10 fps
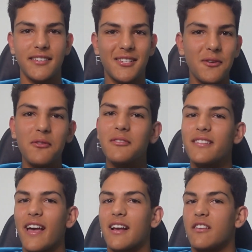
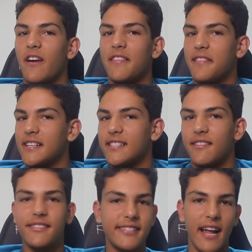Surely they could have had this
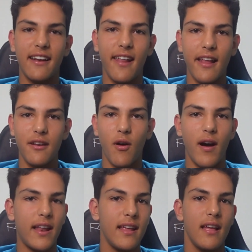on Saturday
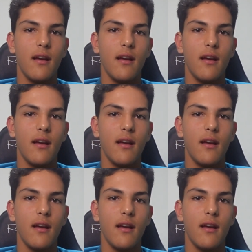night,